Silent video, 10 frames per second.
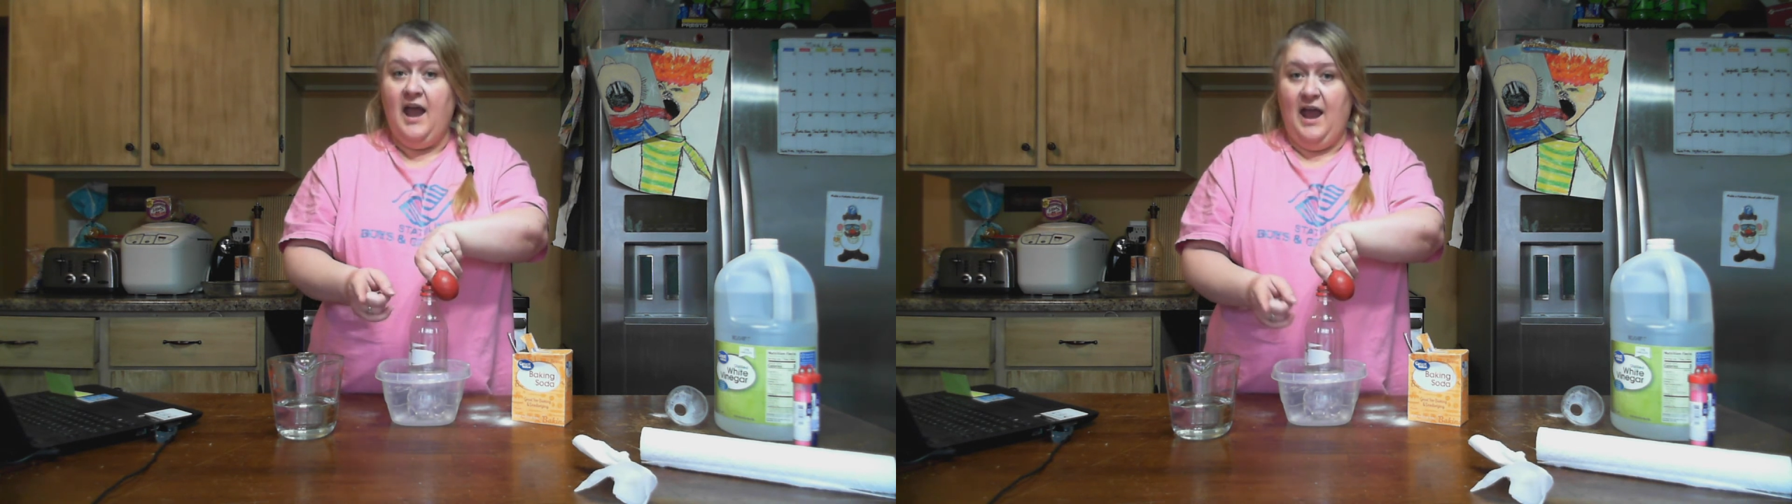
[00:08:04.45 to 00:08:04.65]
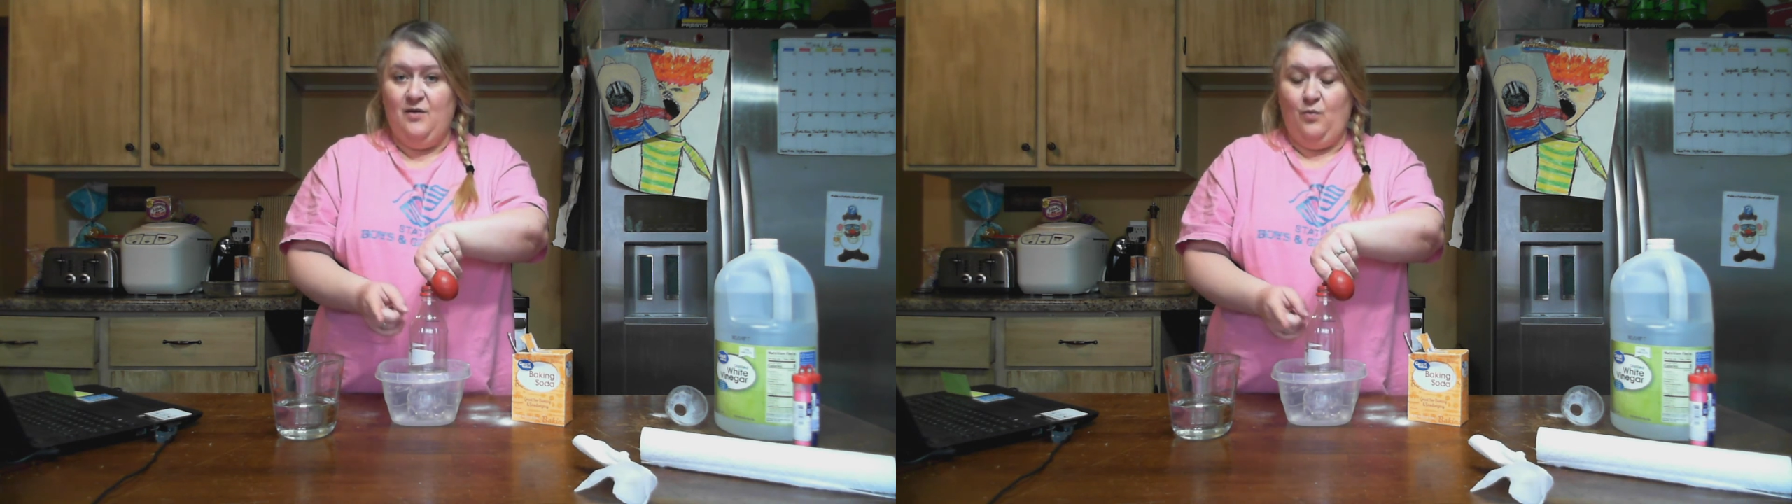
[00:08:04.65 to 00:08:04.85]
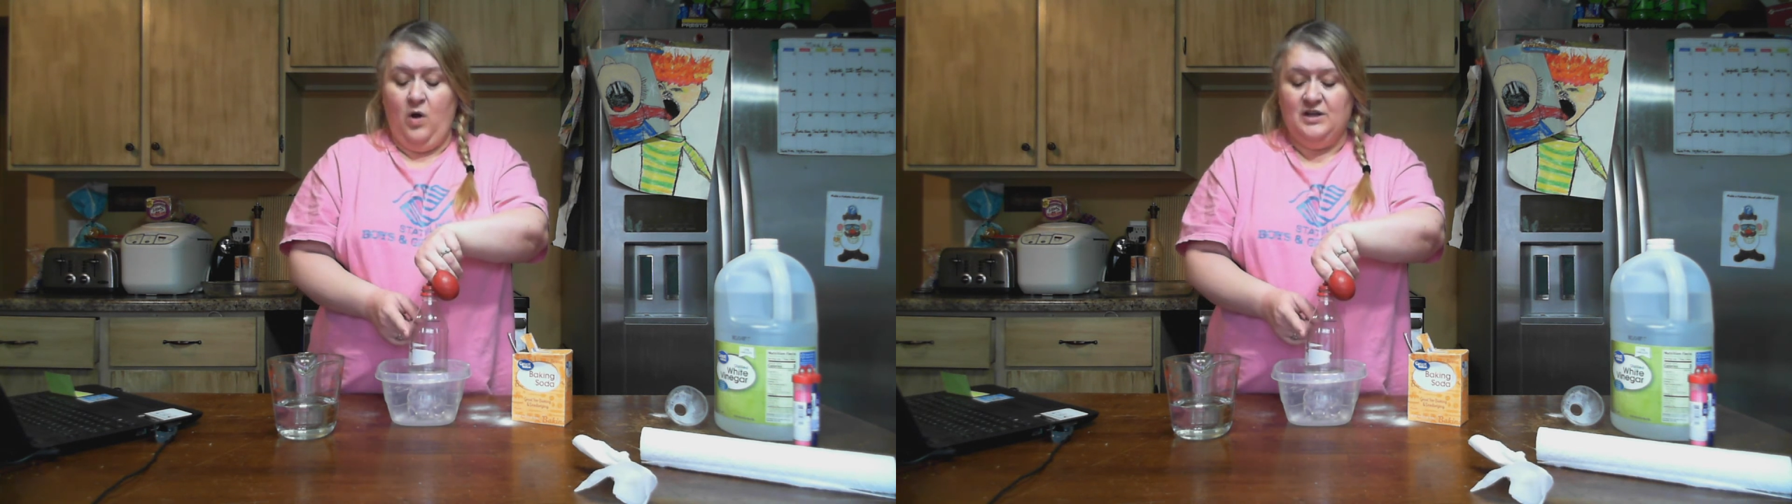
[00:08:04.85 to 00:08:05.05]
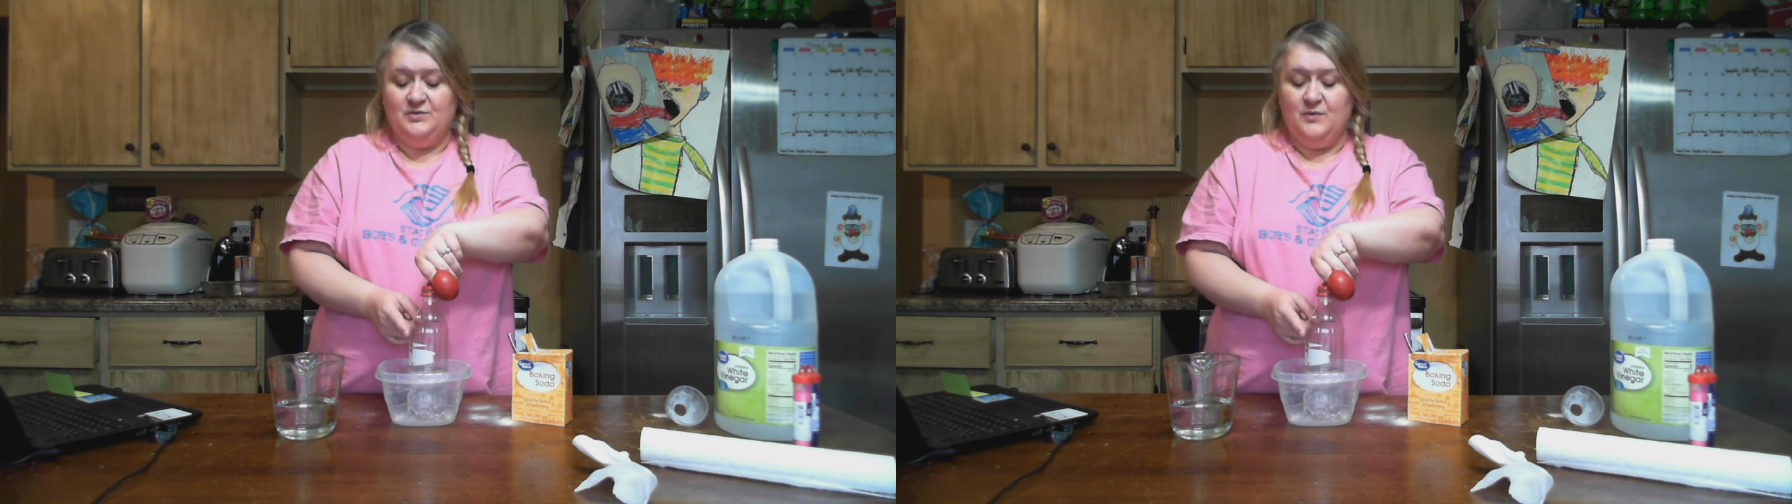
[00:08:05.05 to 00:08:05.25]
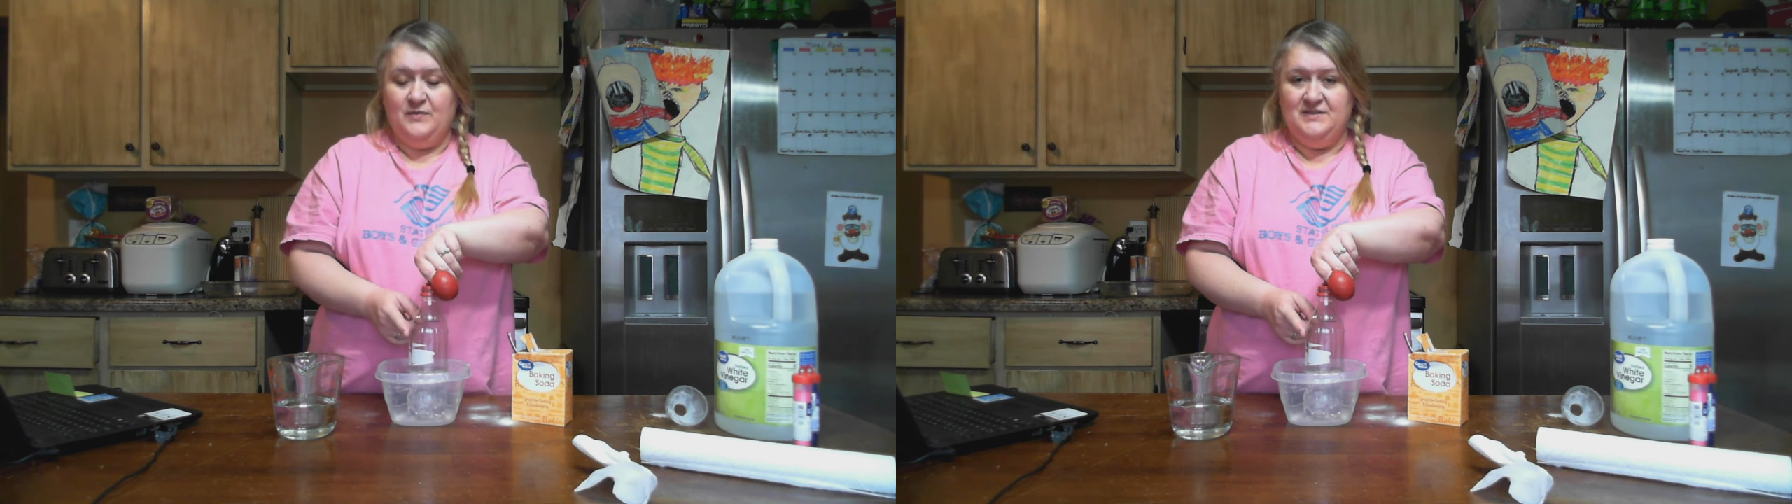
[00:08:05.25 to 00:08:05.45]
and
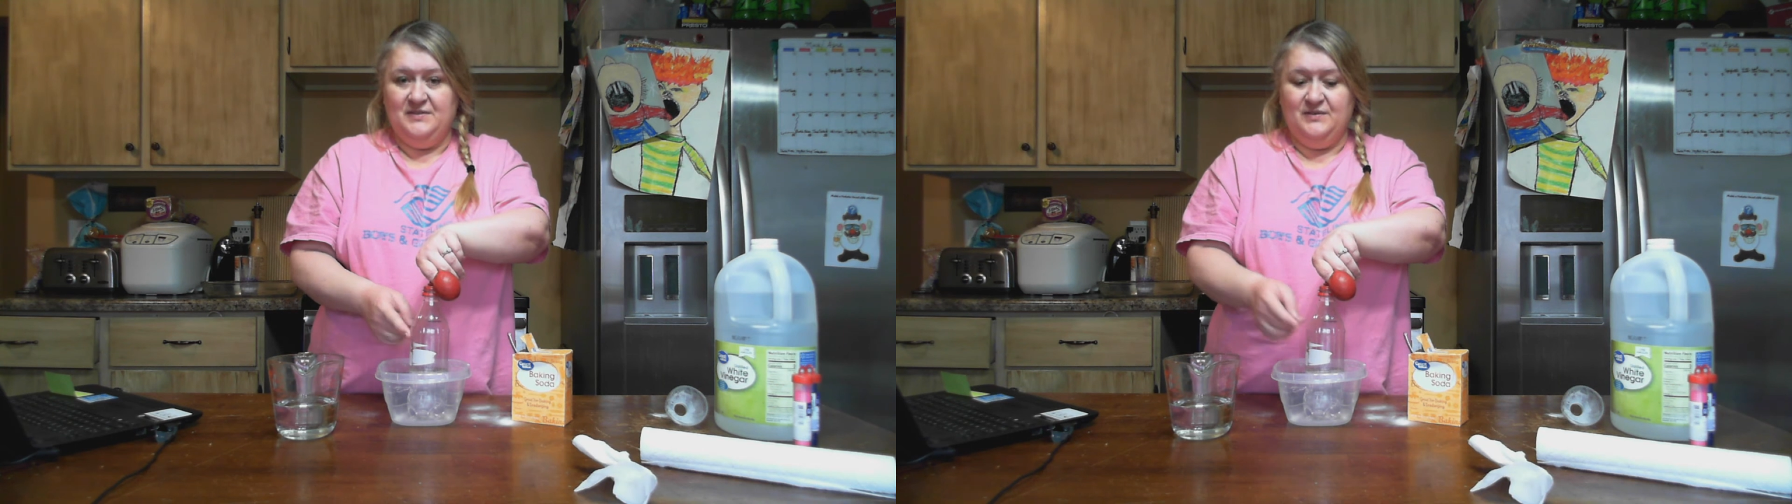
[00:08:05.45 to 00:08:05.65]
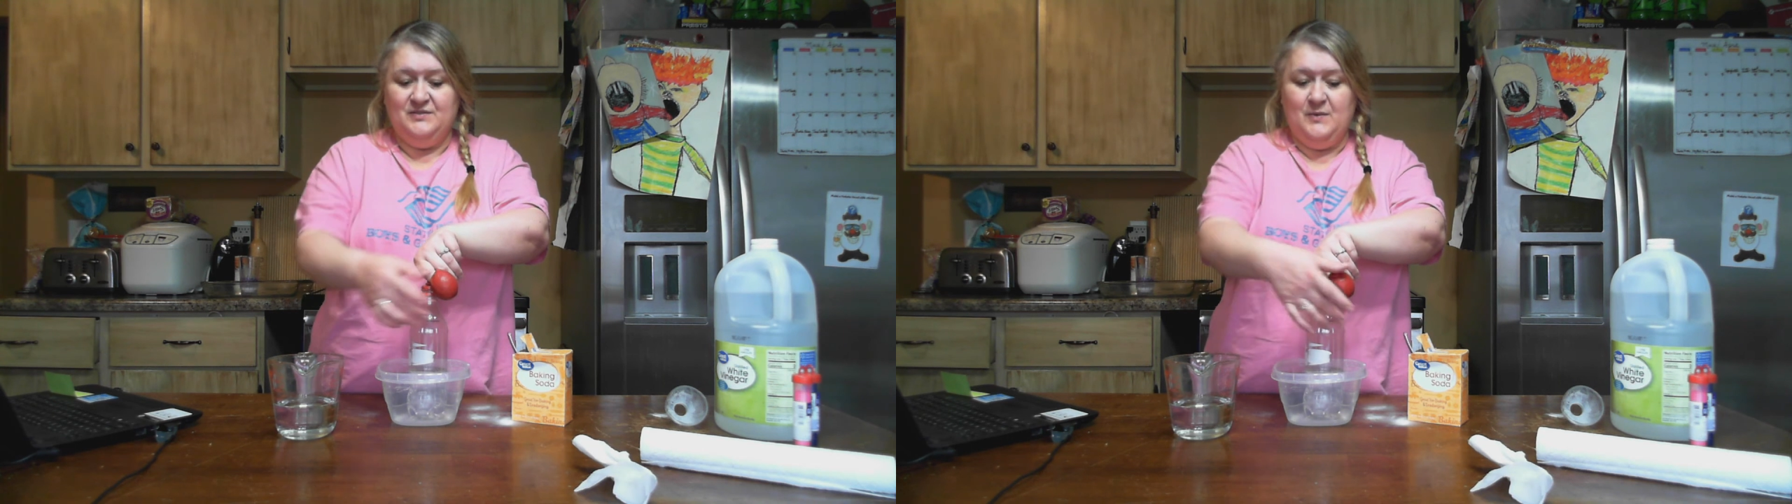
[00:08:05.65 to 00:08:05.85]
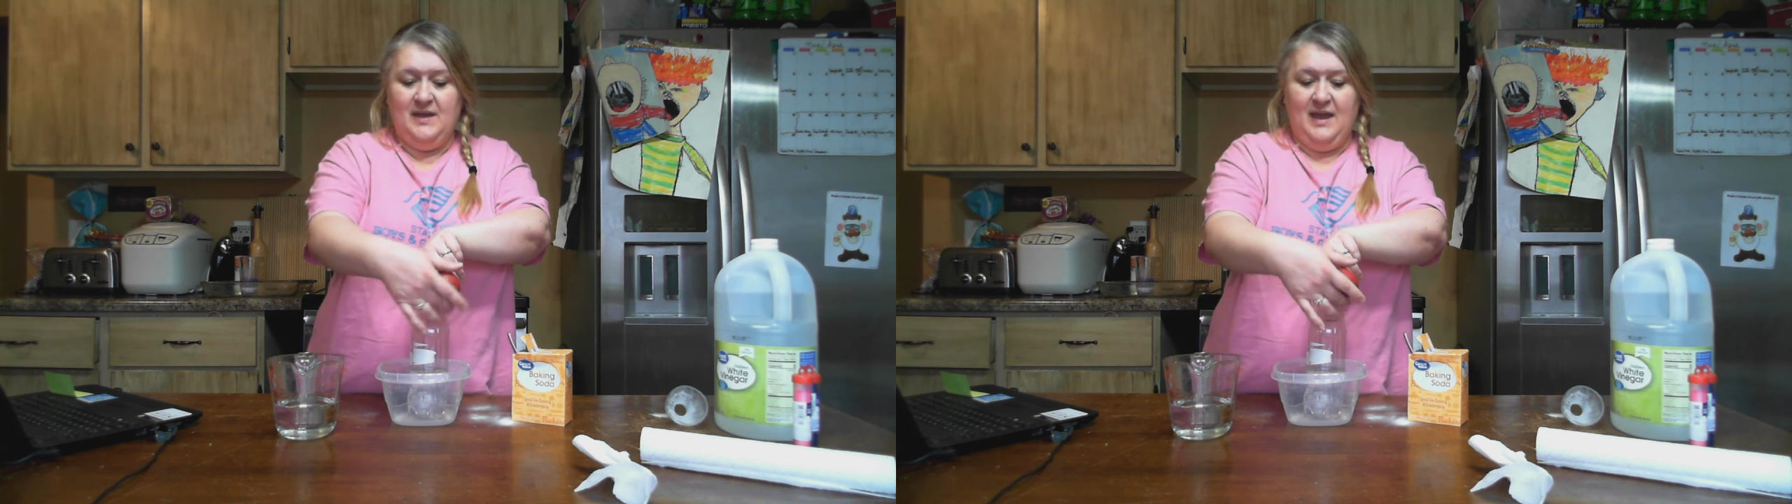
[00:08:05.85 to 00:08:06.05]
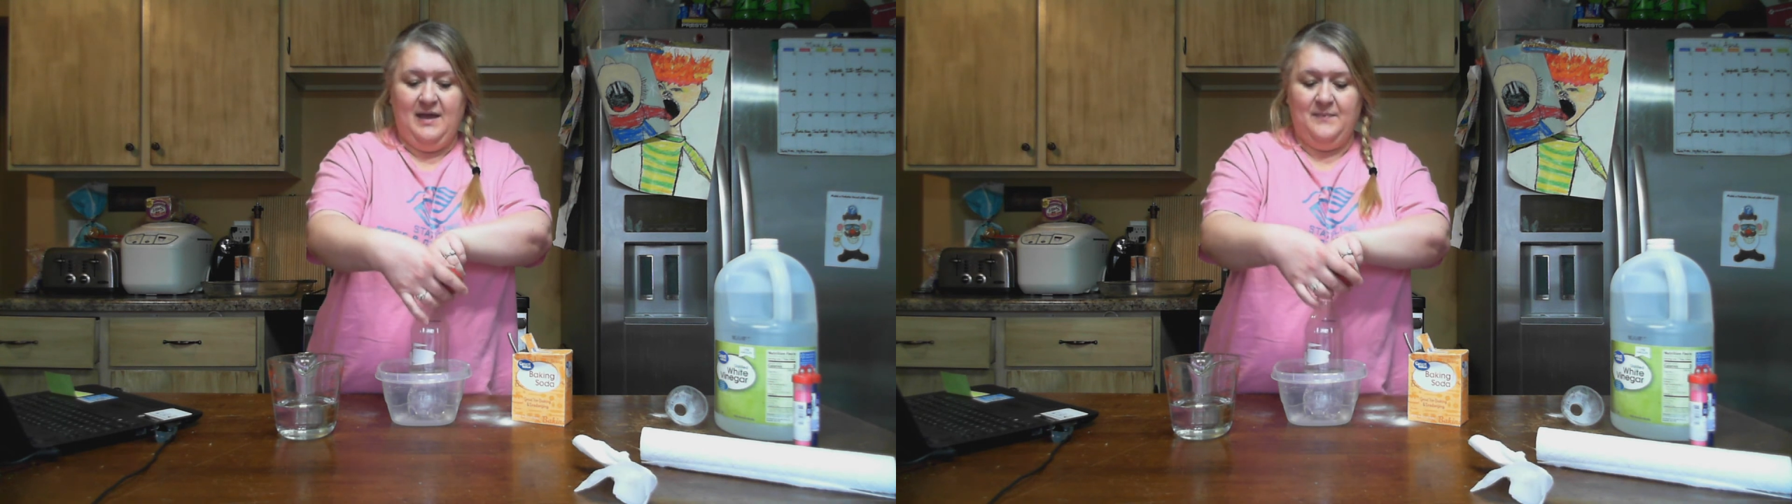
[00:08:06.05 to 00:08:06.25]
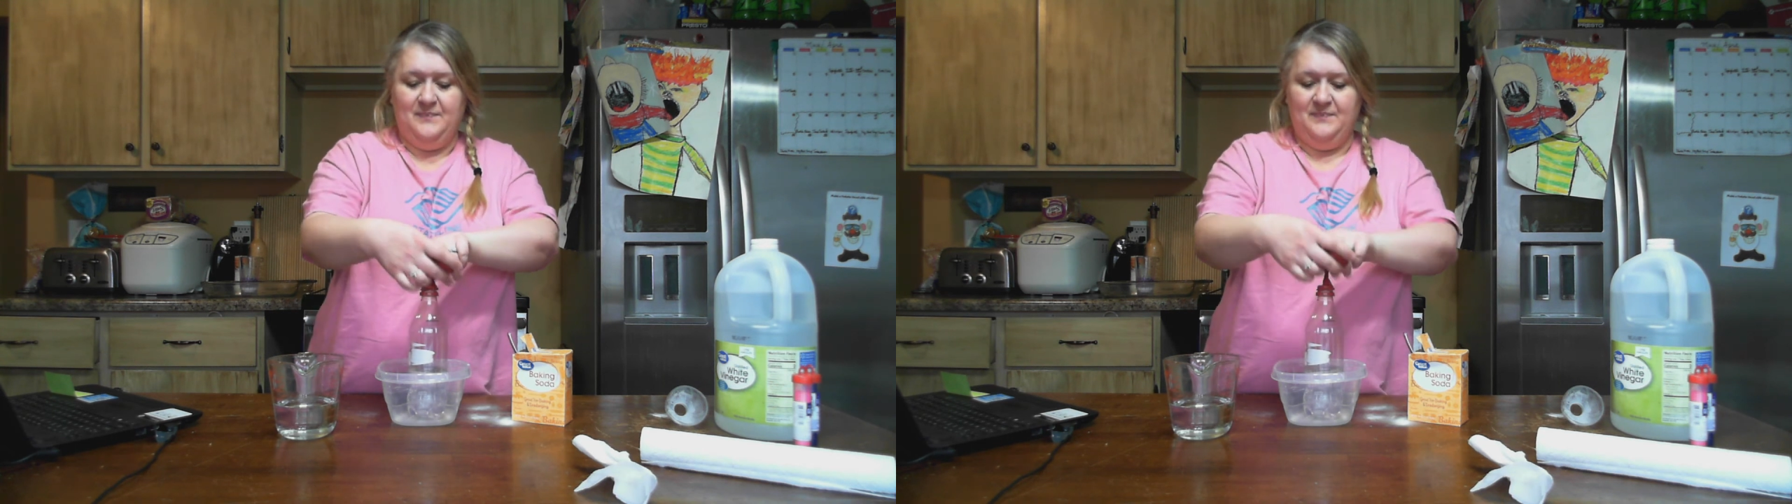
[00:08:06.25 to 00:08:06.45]
watch what results we get.